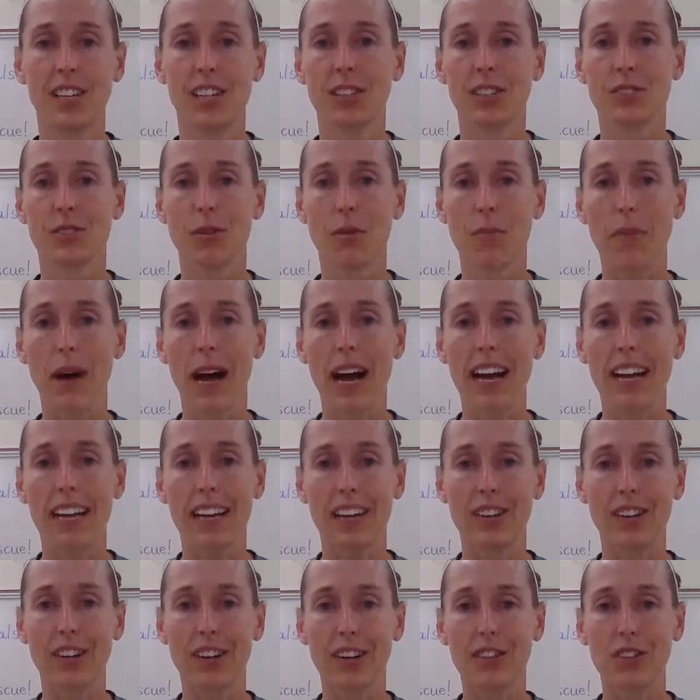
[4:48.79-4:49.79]
So buying
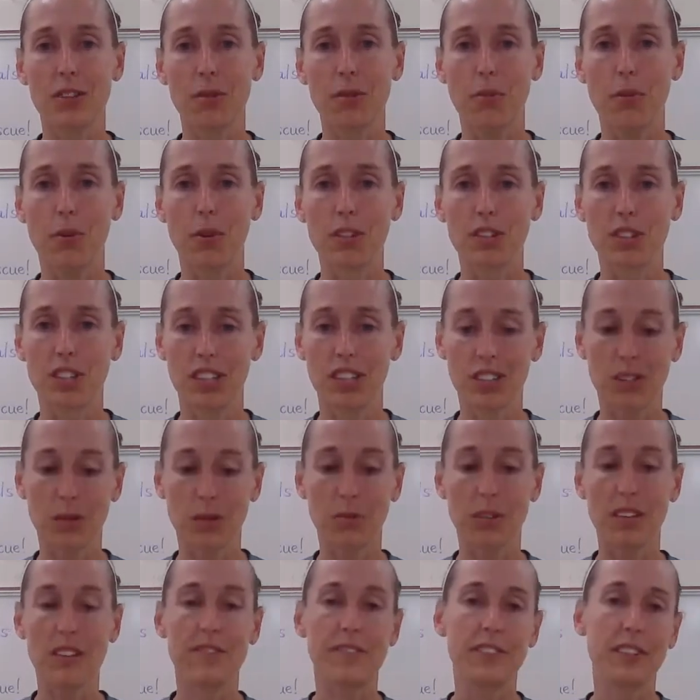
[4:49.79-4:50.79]
a larger portion to
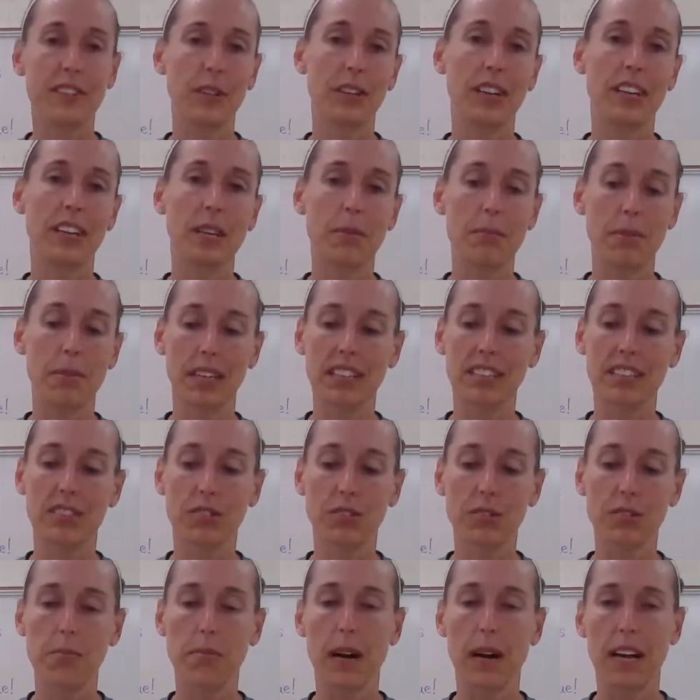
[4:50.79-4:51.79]
refill anybody's
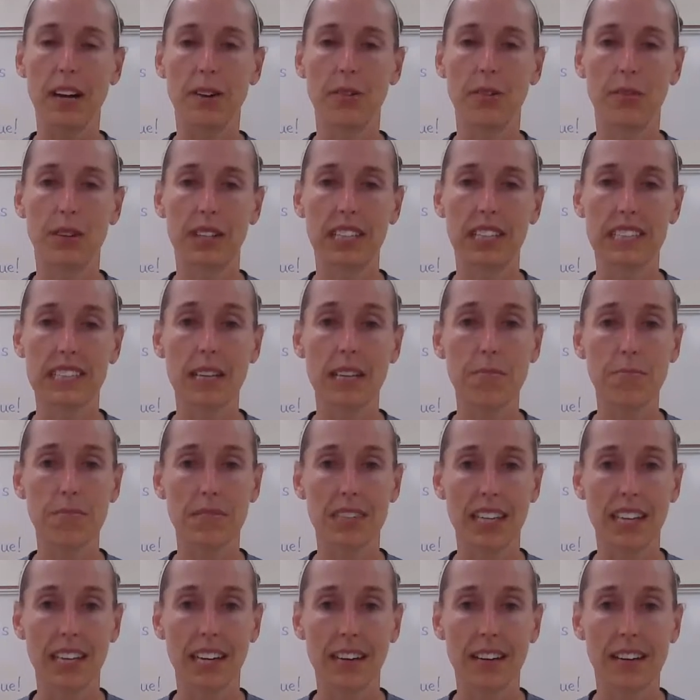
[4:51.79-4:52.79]
glue bottle when it's
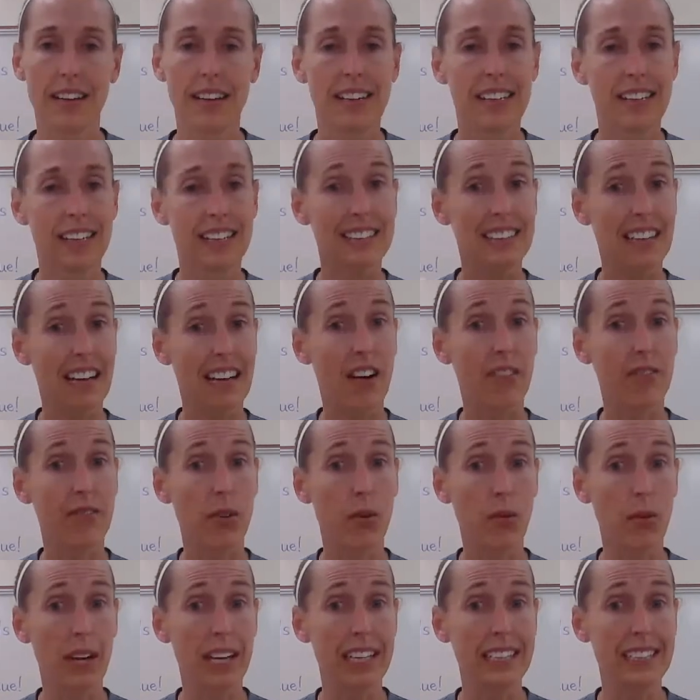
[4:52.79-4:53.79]
empty is a
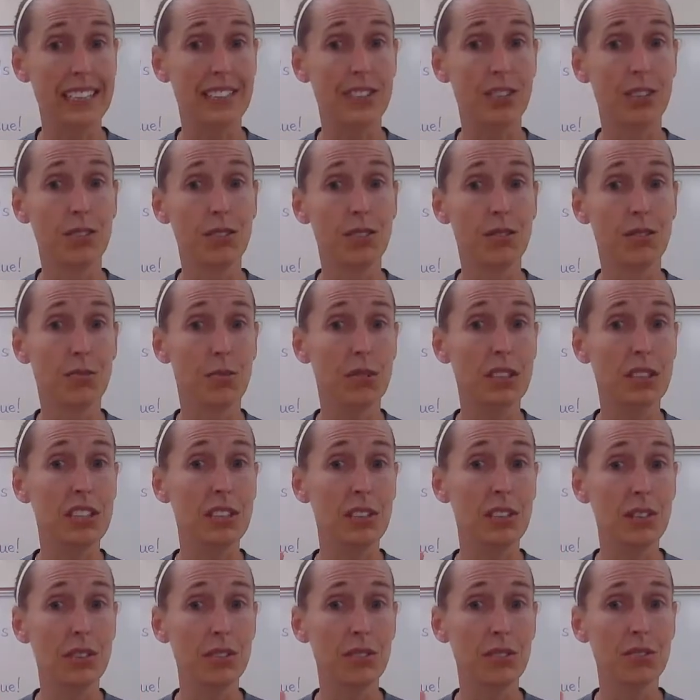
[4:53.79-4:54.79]
helpful way to
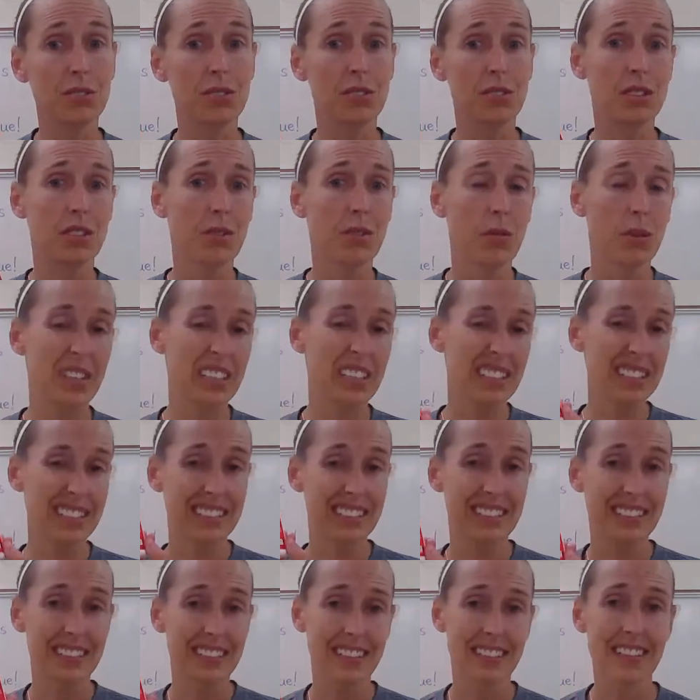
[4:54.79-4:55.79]
reuse what
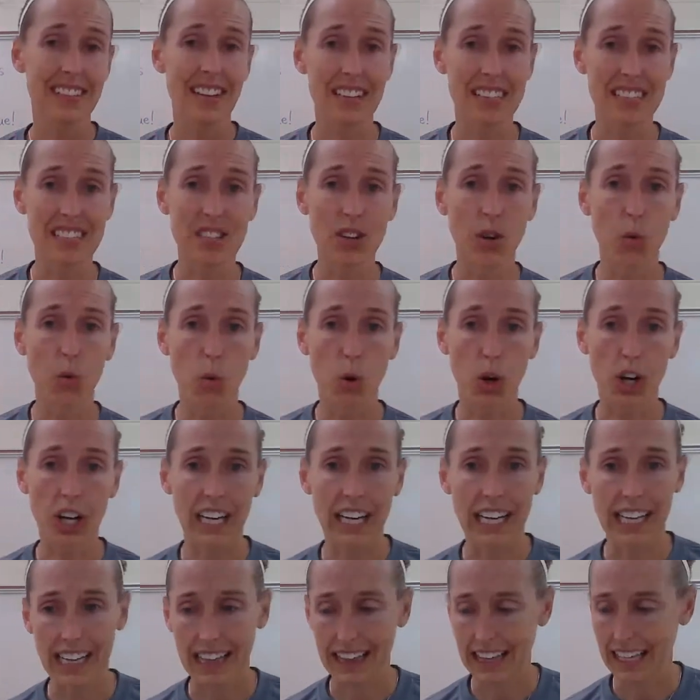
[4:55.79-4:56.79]
is a still
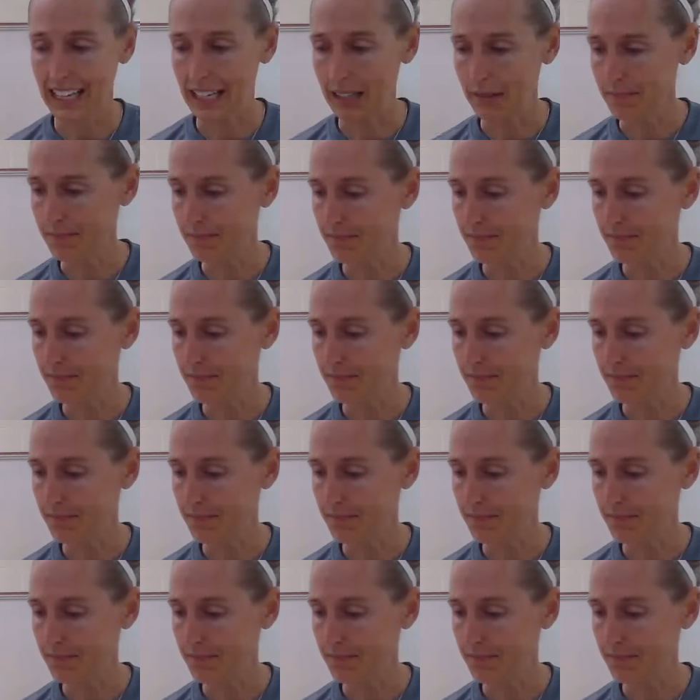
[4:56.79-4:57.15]
working thing.